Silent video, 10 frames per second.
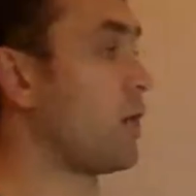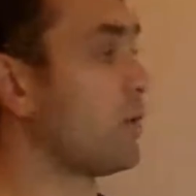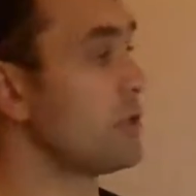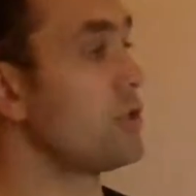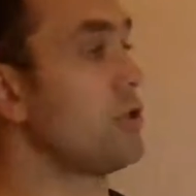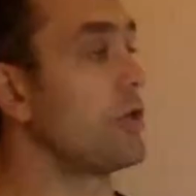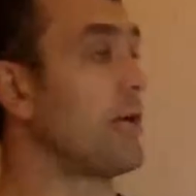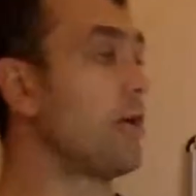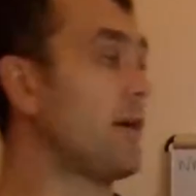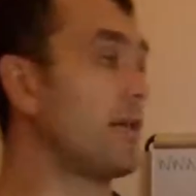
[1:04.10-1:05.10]
want us to look
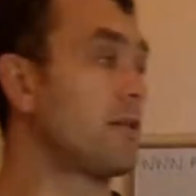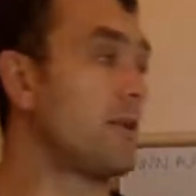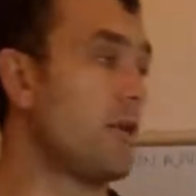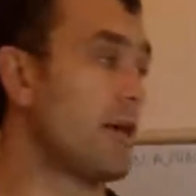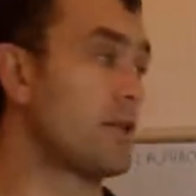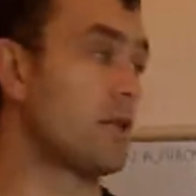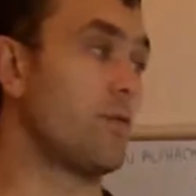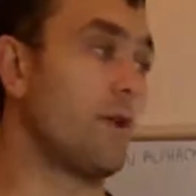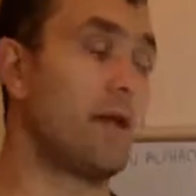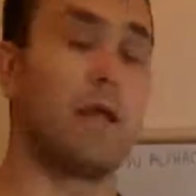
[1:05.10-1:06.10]
at like the likes
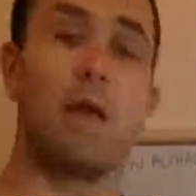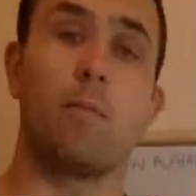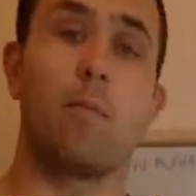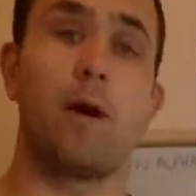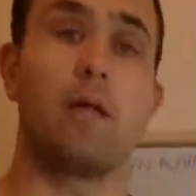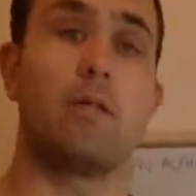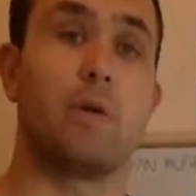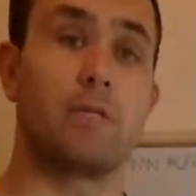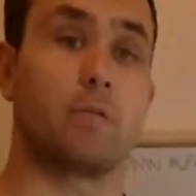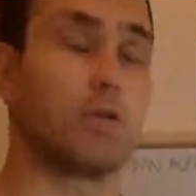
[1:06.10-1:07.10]
of in MMA in the
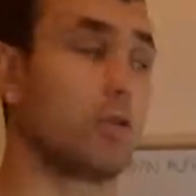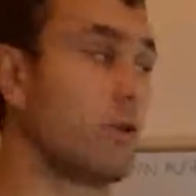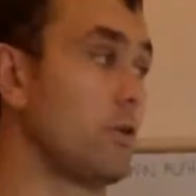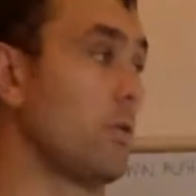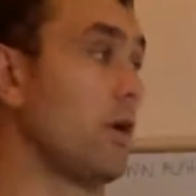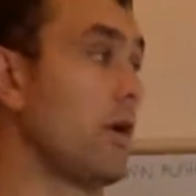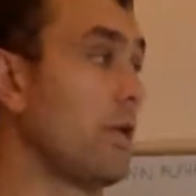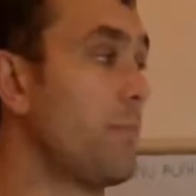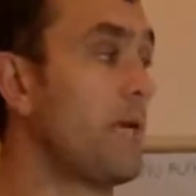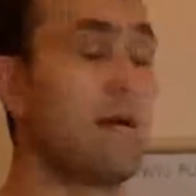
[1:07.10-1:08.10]
mixed martial art world,
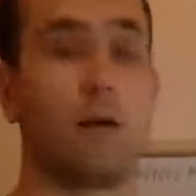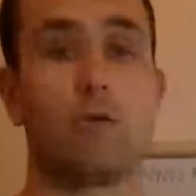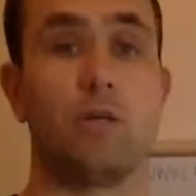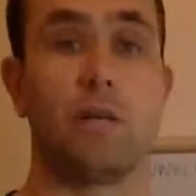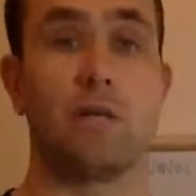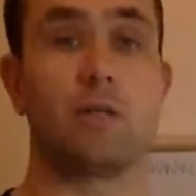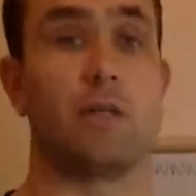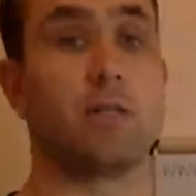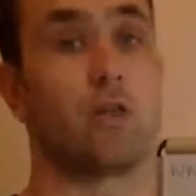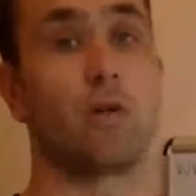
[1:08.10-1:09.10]
like Big Country Nelson.
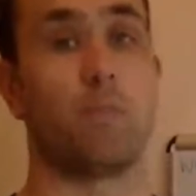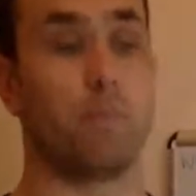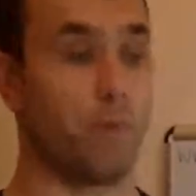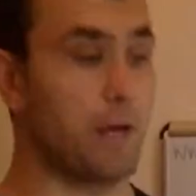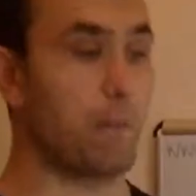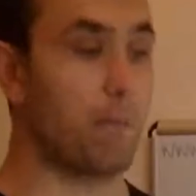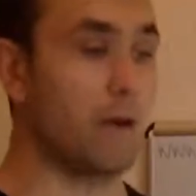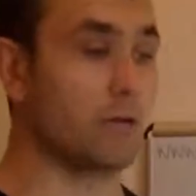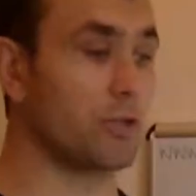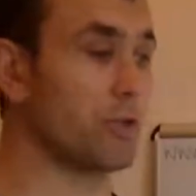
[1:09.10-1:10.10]
He's got a big
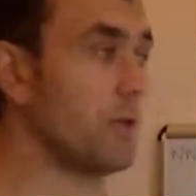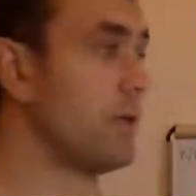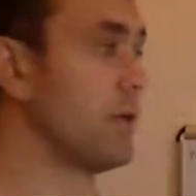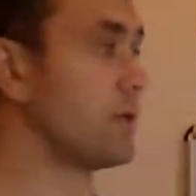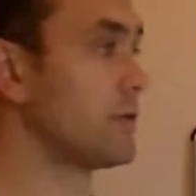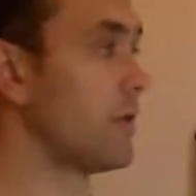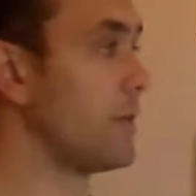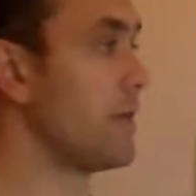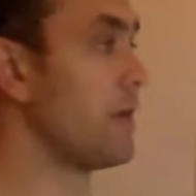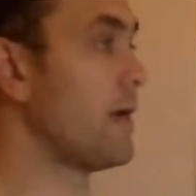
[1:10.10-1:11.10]
pouch
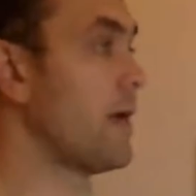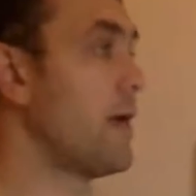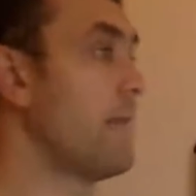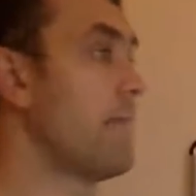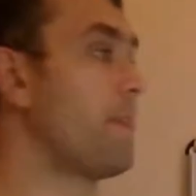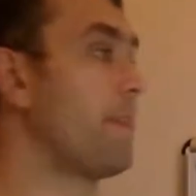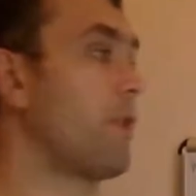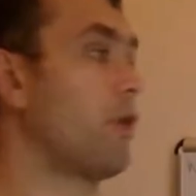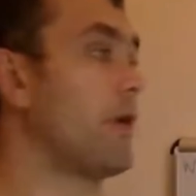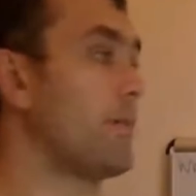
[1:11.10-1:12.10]
tummy on
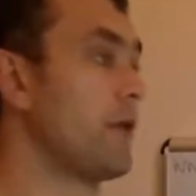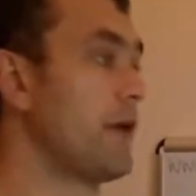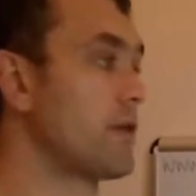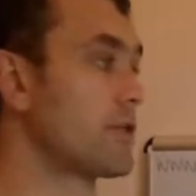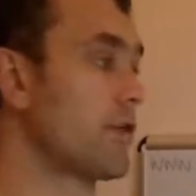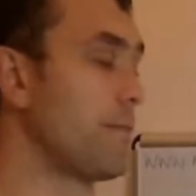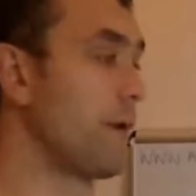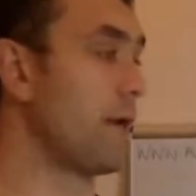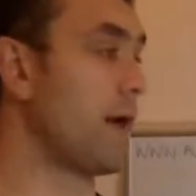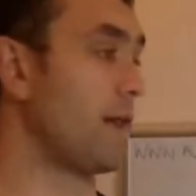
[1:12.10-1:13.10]
him. You know, he's got a
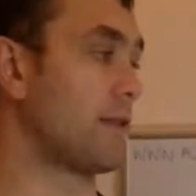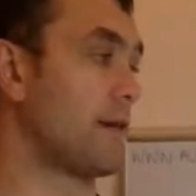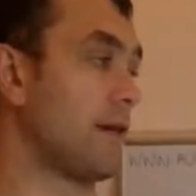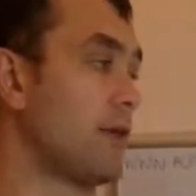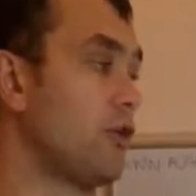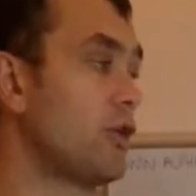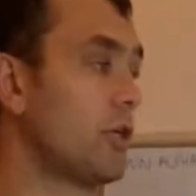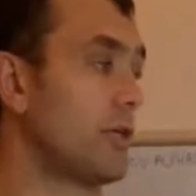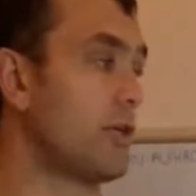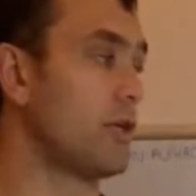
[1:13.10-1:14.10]
big gut. And look
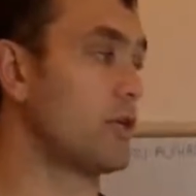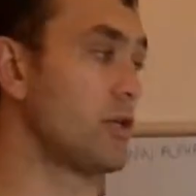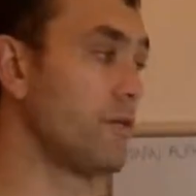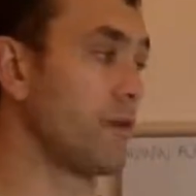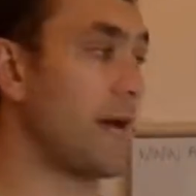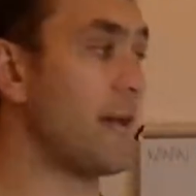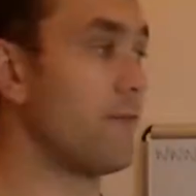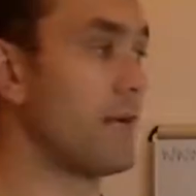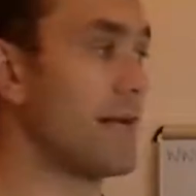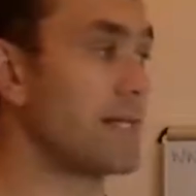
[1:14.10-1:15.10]
at the looks of Cain
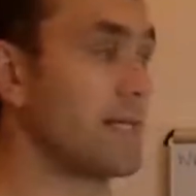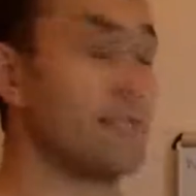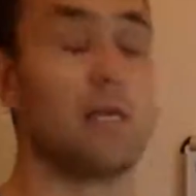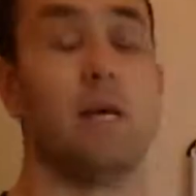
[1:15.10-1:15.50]
Velasquez.